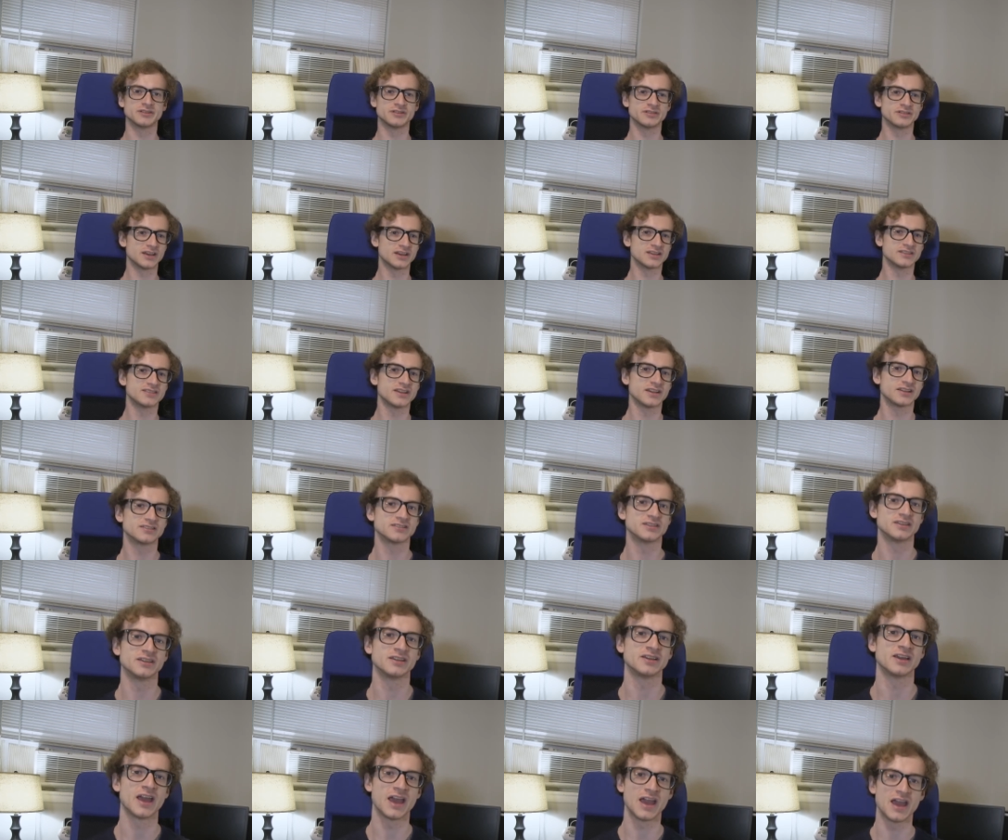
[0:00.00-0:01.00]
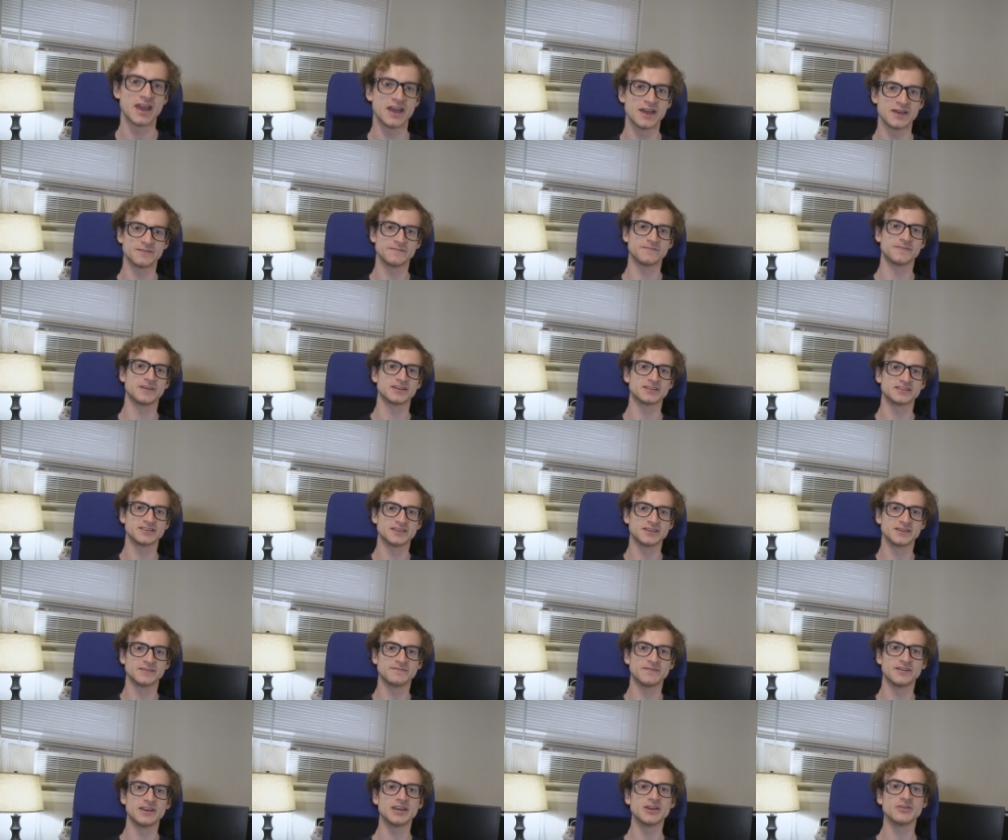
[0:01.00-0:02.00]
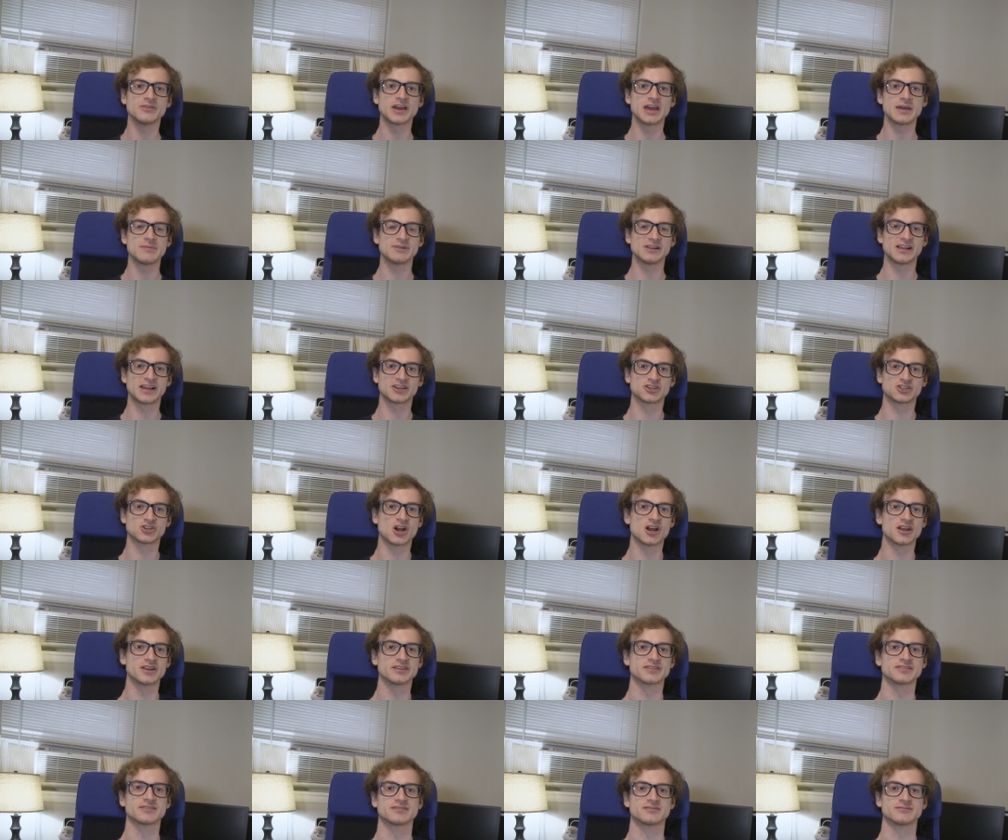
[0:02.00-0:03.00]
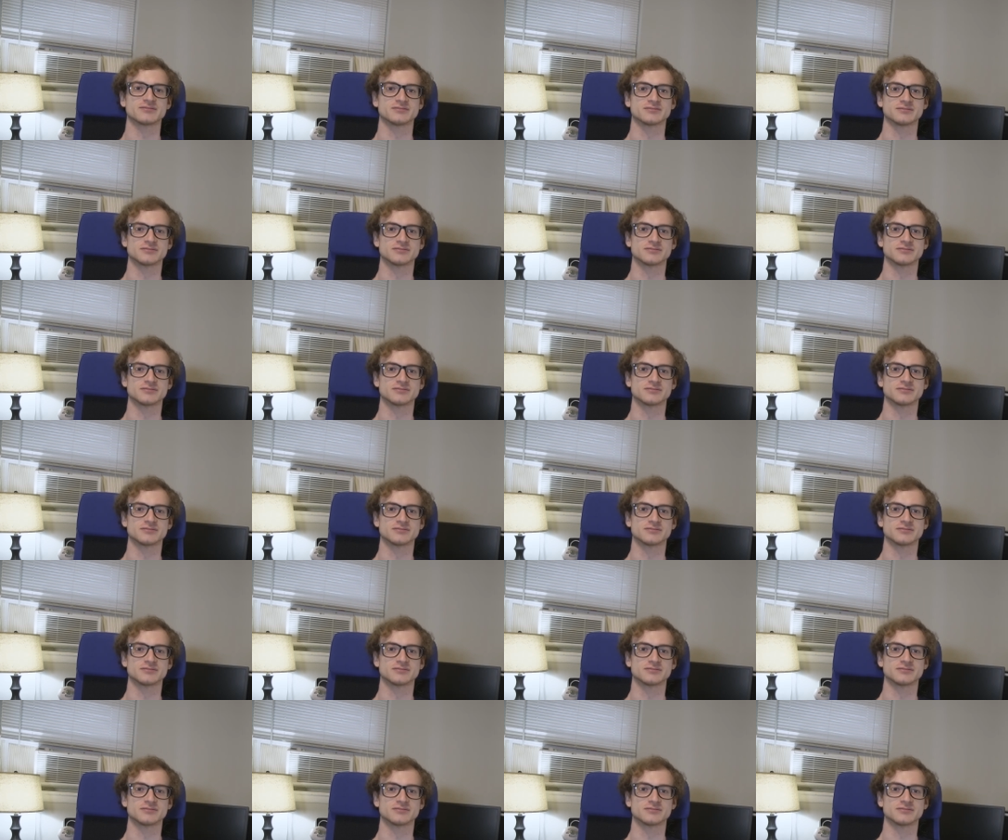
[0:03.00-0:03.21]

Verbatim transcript: dissecting and fixing video game electronics.